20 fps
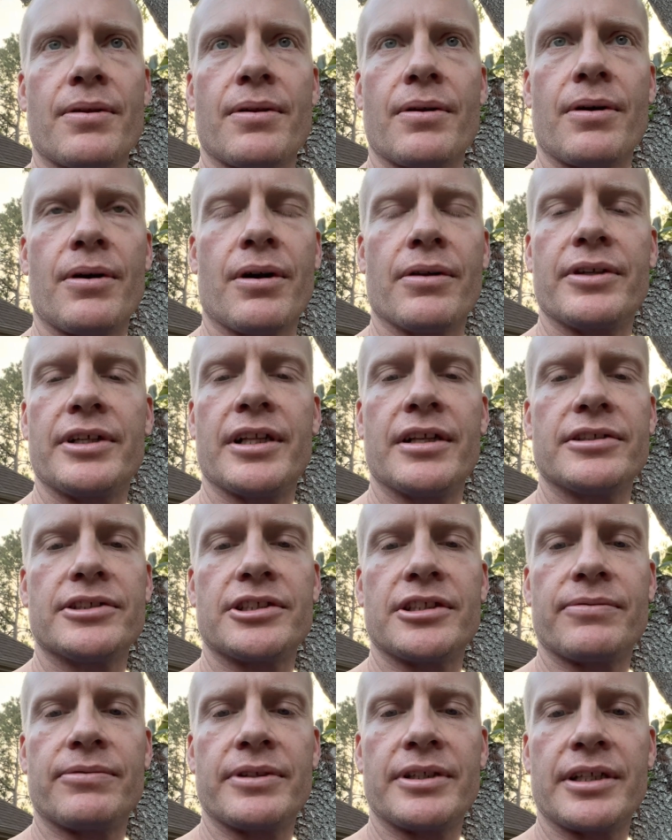all the other
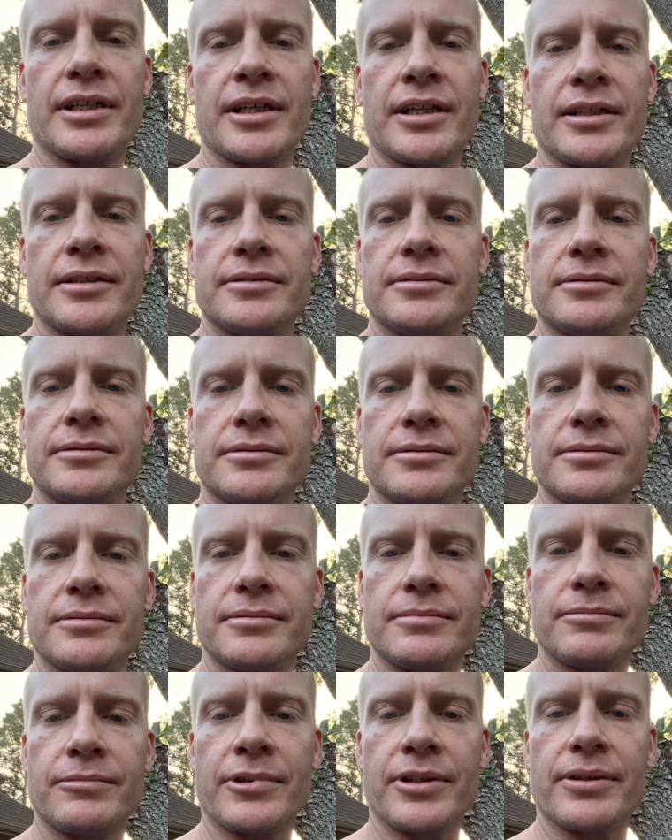stuff we got
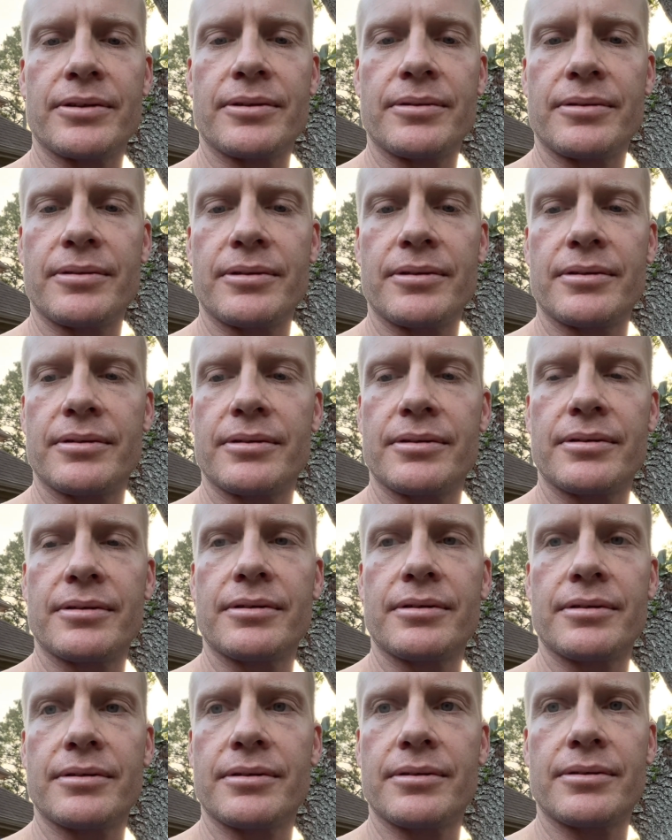with
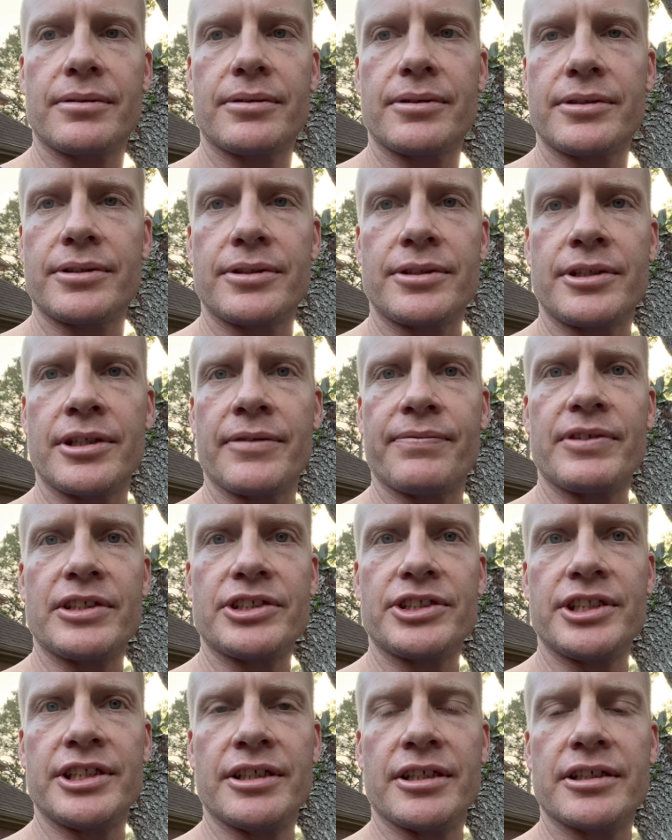stuff that
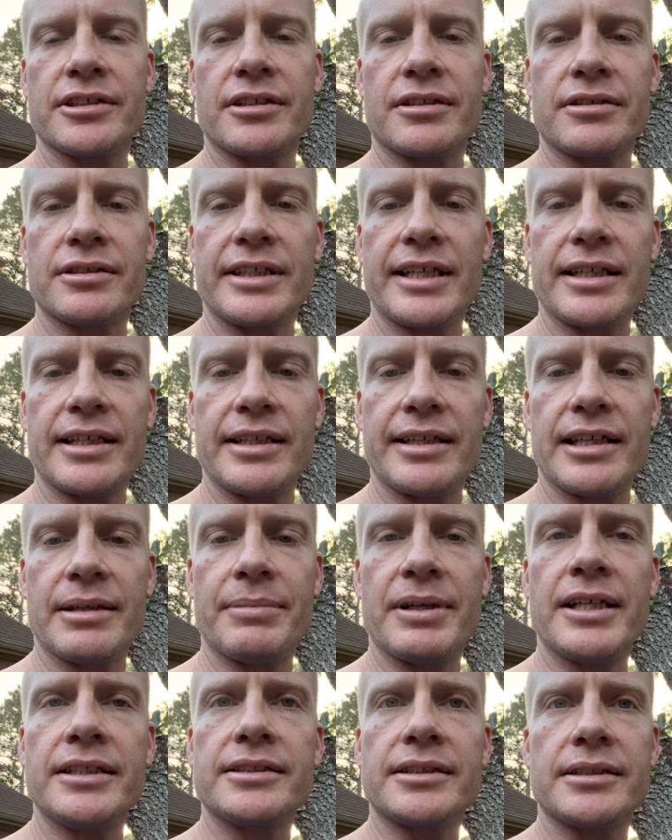she does on a day-to-day
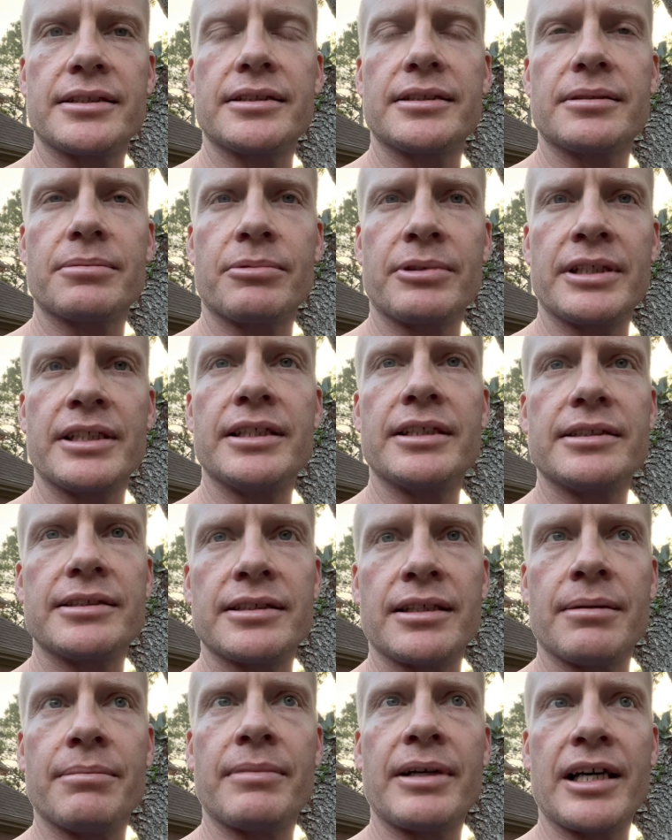basis, we needed
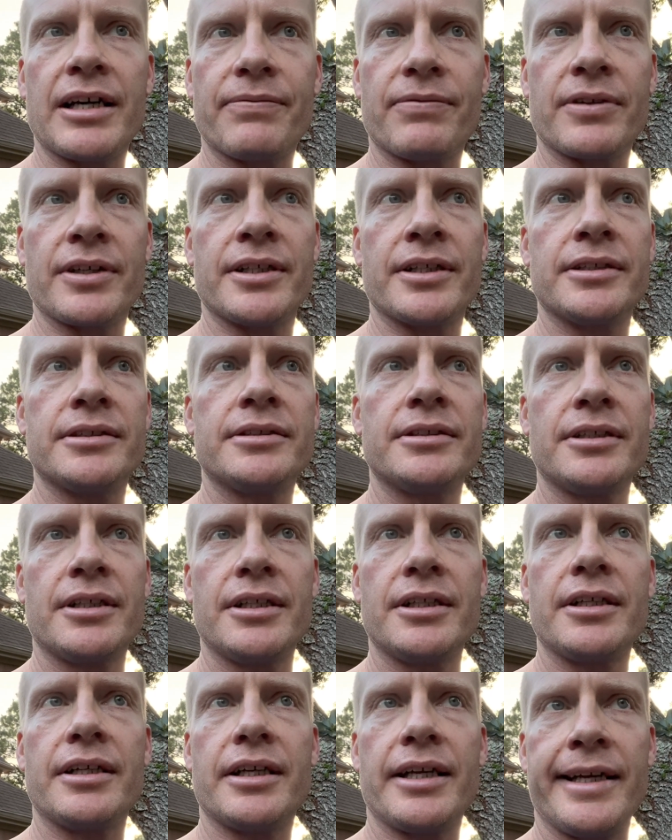something halfway
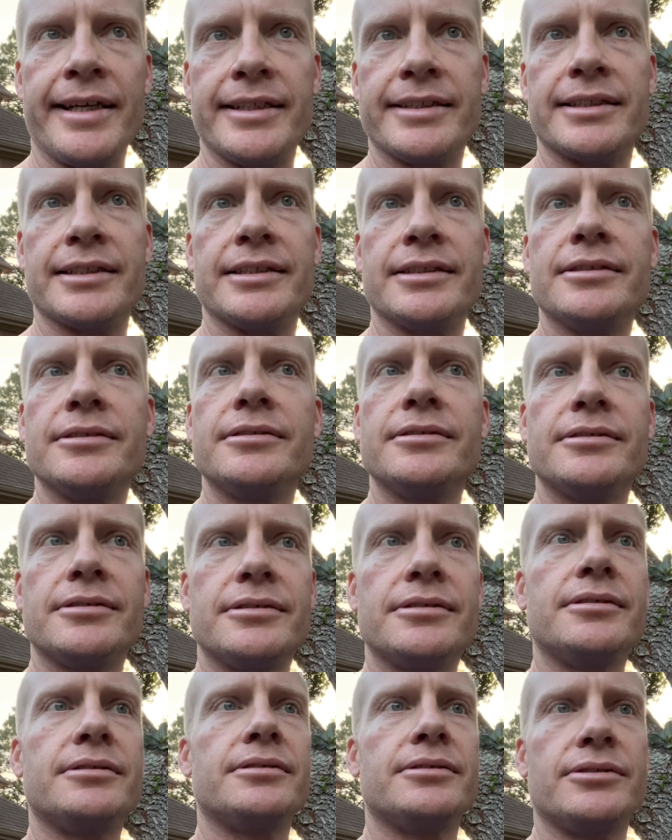easy
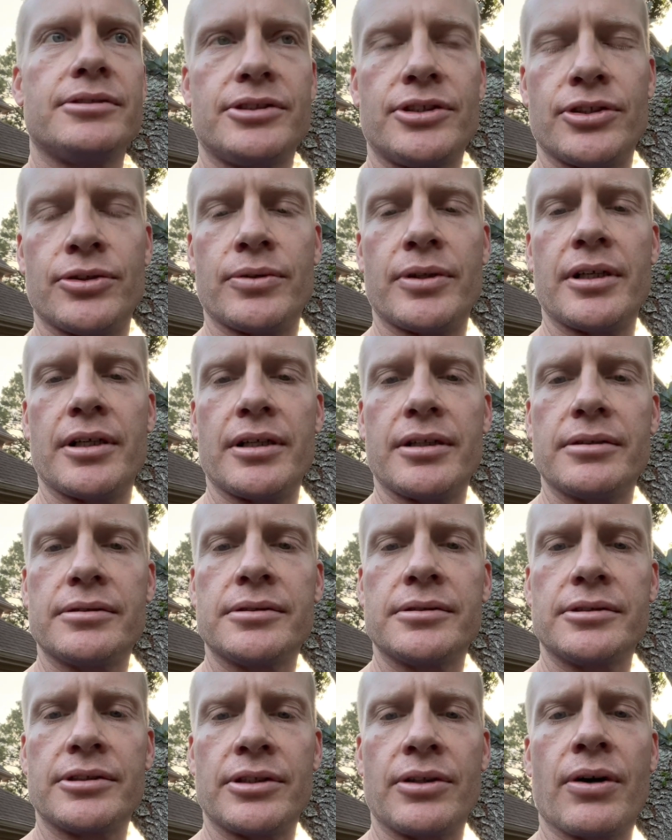to
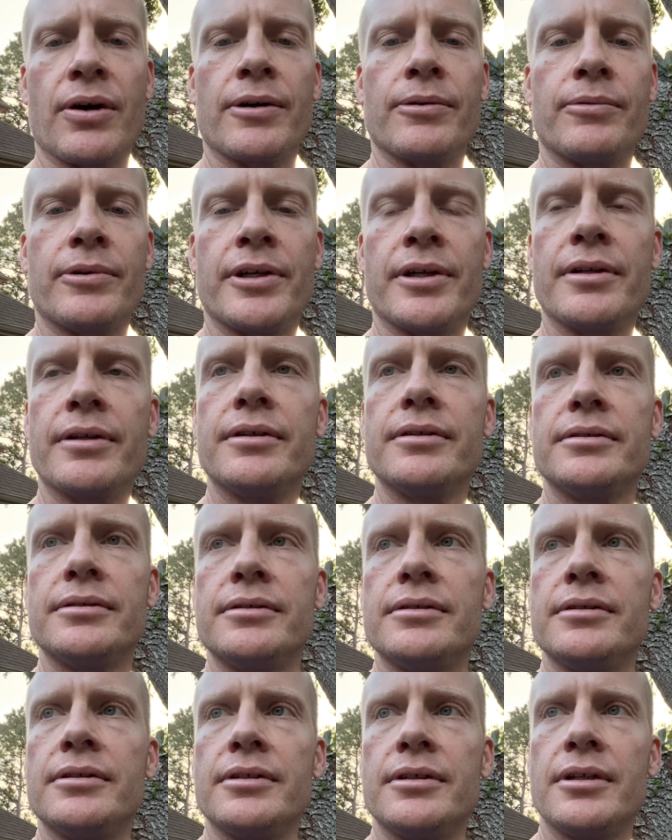garden with.
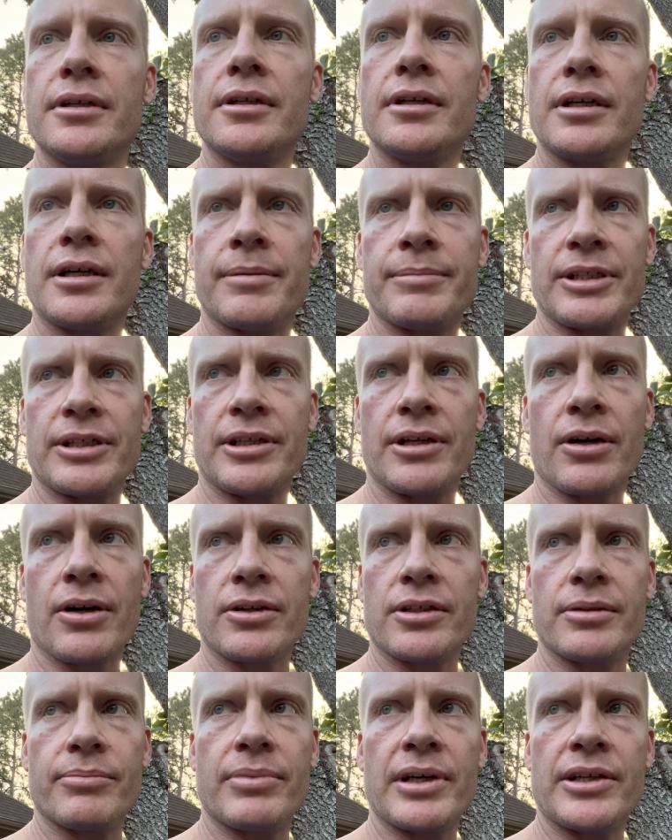I mean,
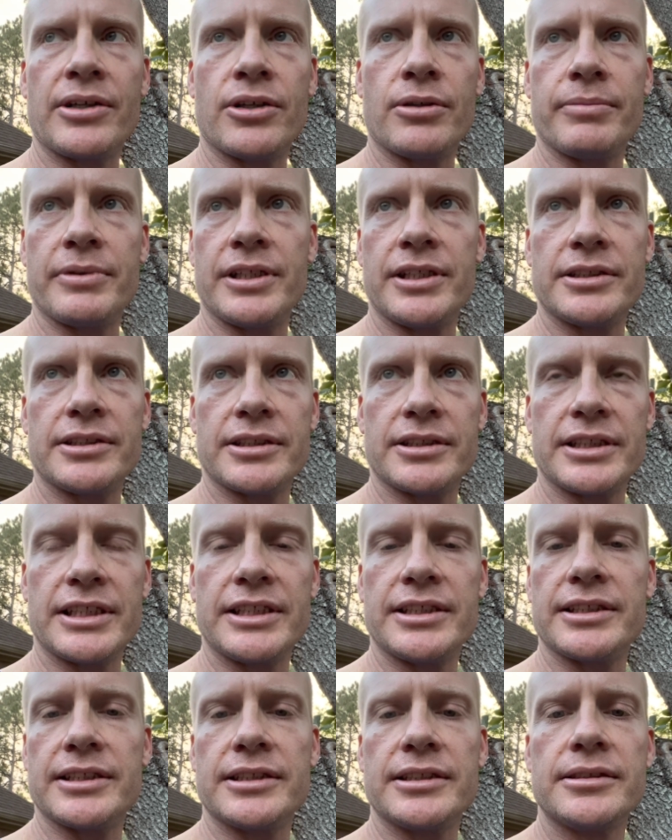garden by no means is
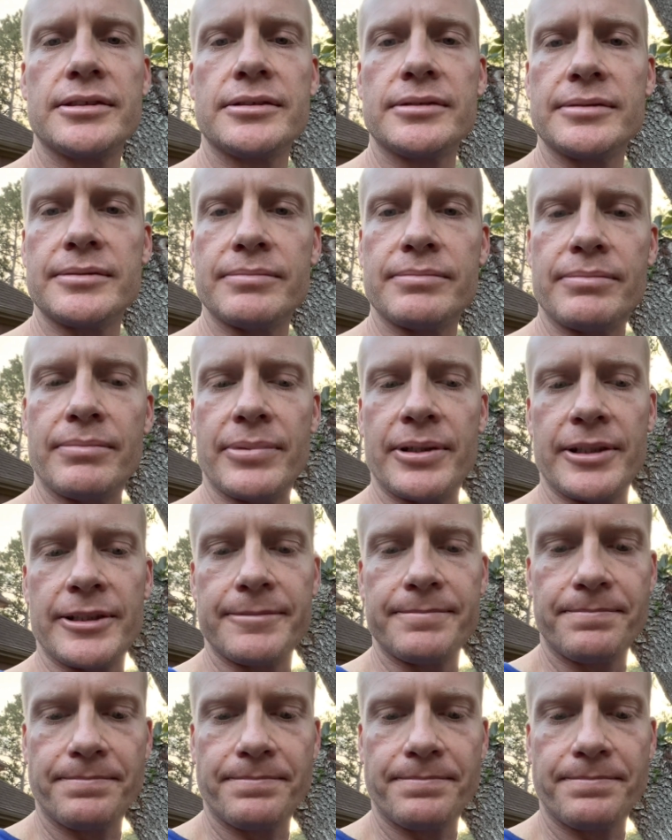easy, but